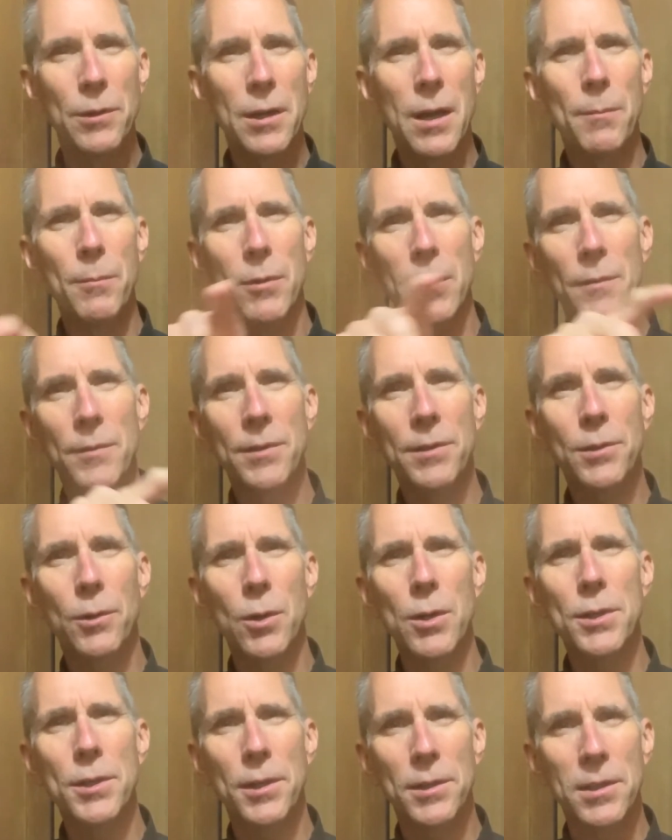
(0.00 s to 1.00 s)
number of
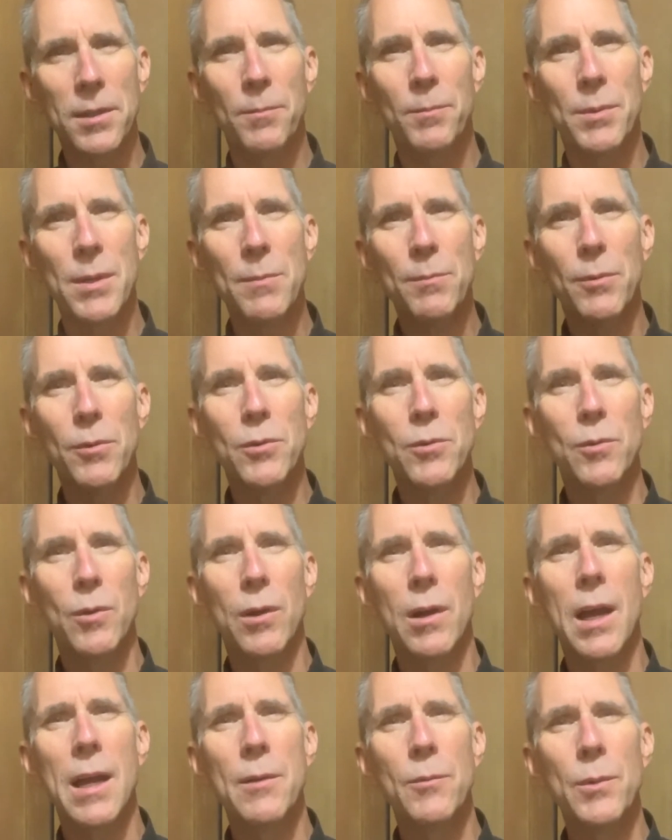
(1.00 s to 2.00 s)
sources of people who
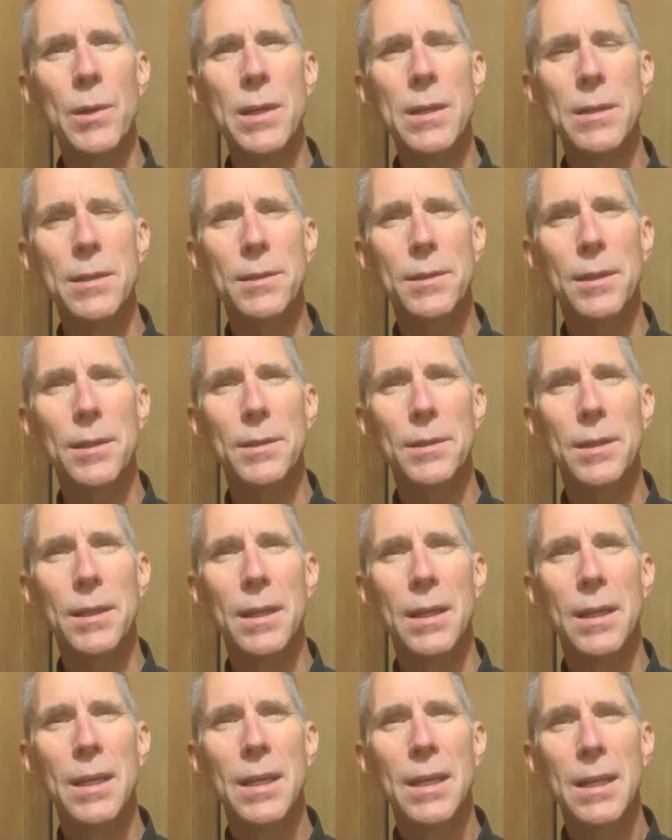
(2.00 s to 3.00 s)
were eyewitnesses
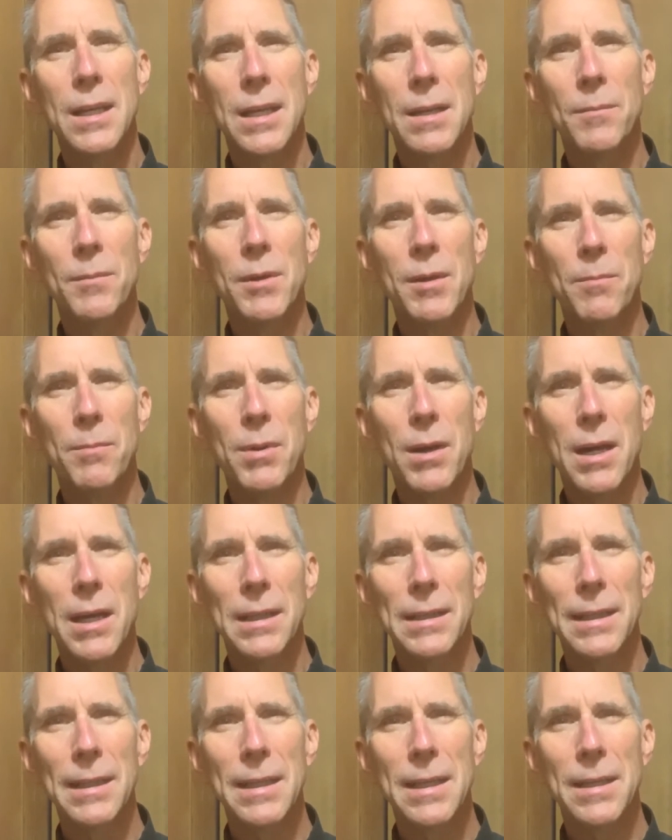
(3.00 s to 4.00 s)
in
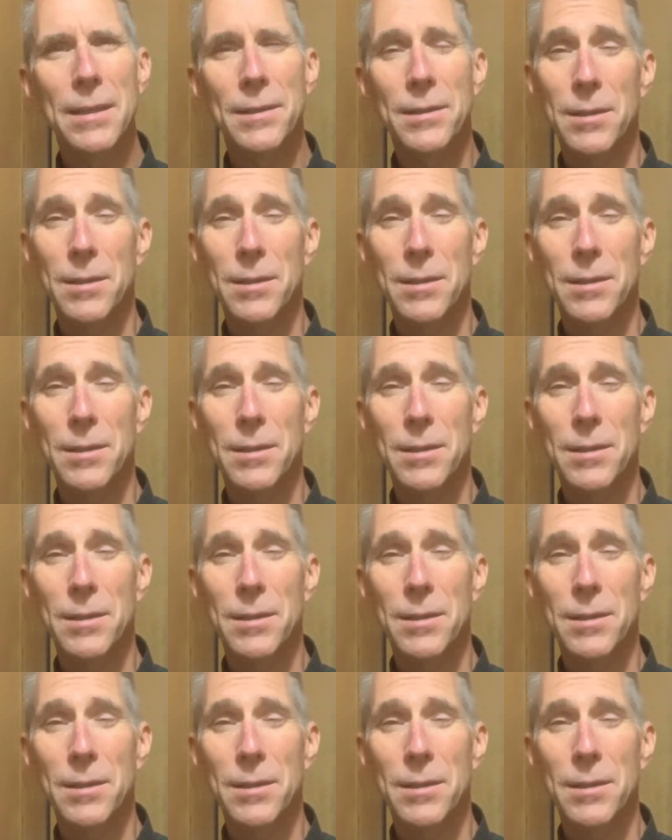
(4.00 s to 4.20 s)
compiling his.